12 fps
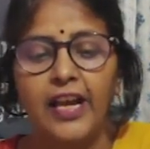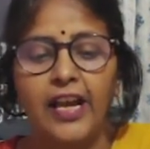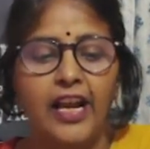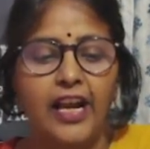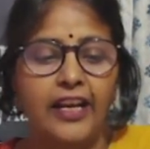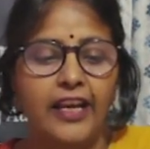
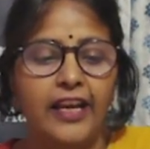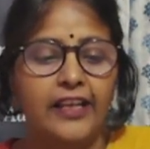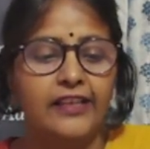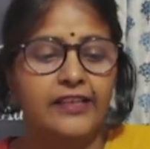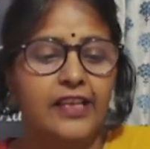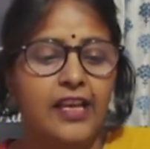and
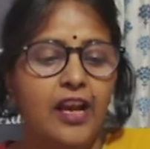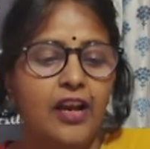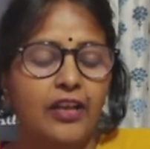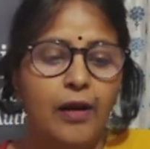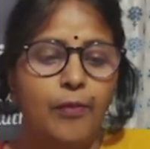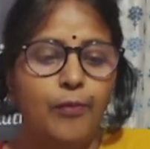hence
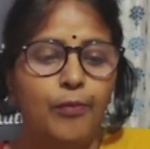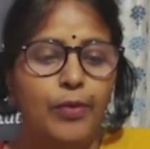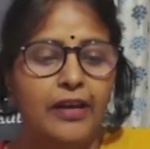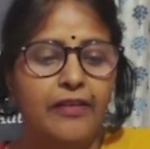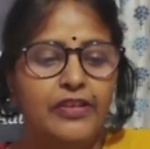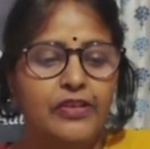the
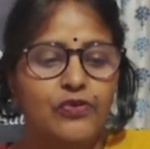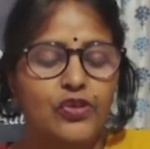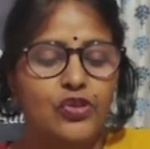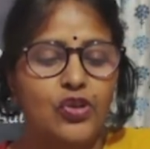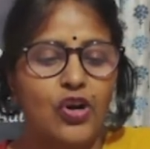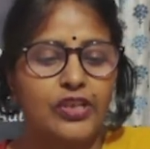blood which
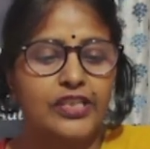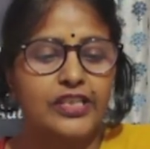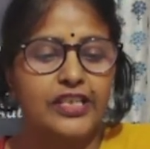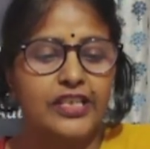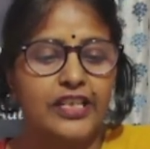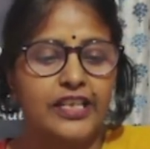was
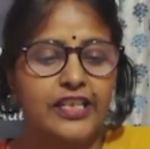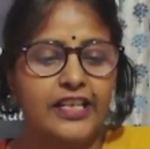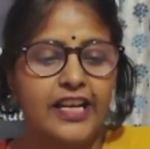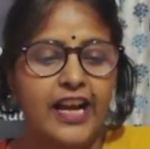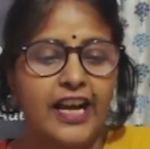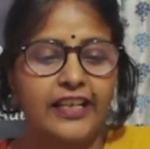oxygenated
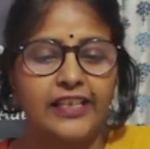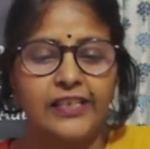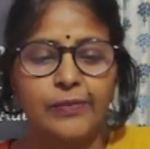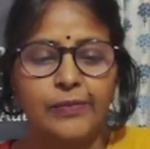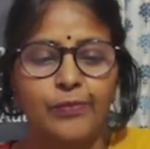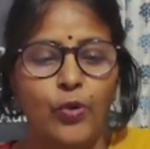at
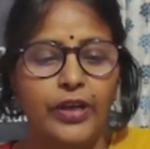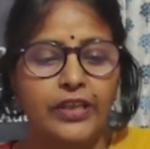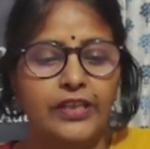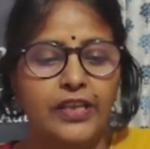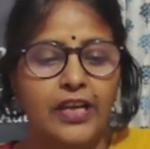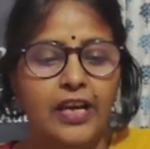this
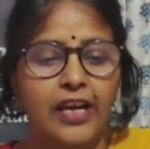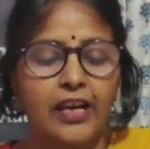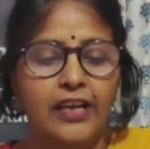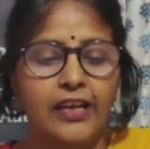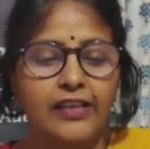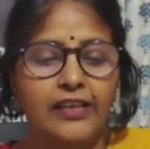point
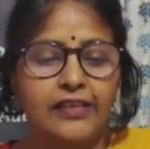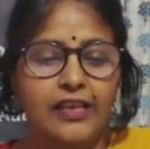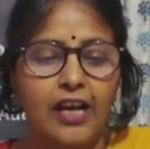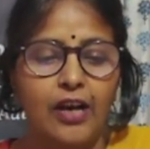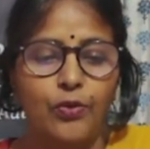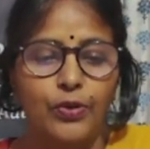is
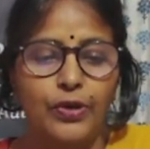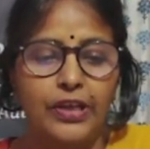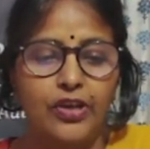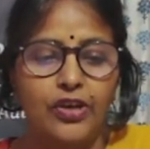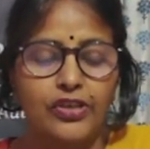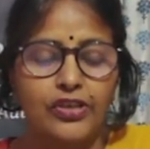now
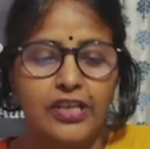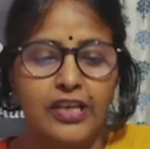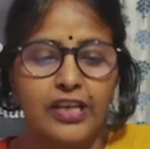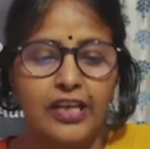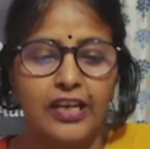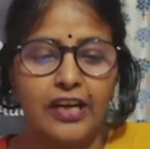
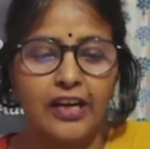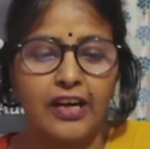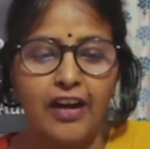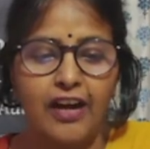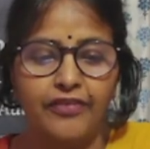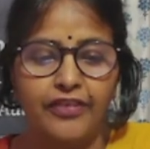deoxygenated
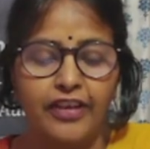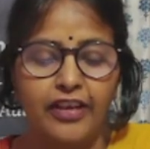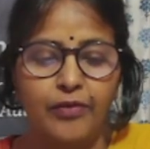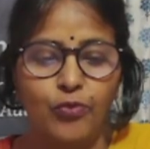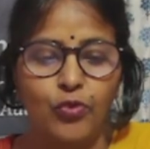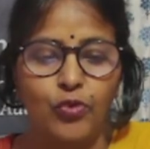after
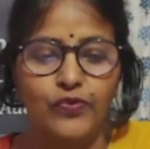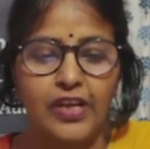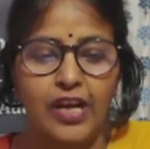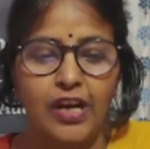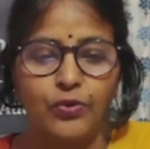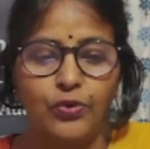it moves
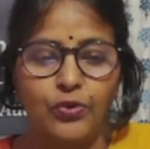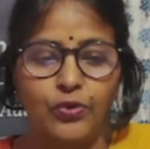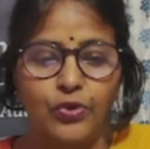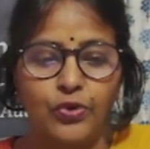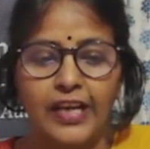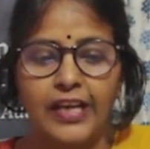out
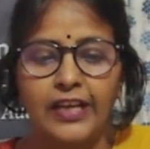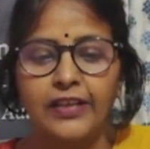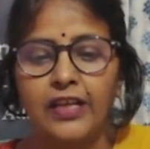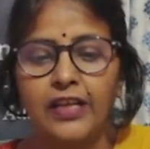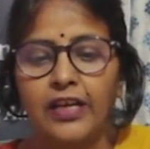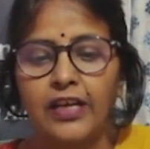of that
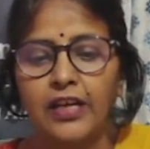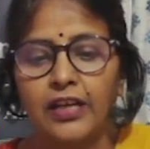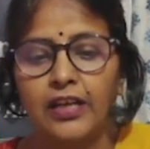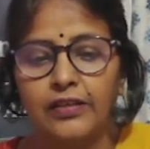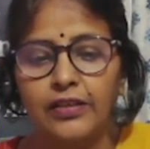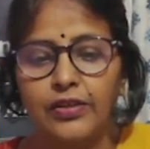
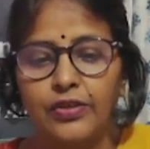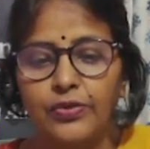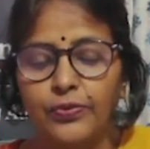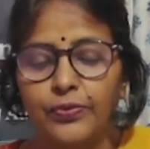tissue.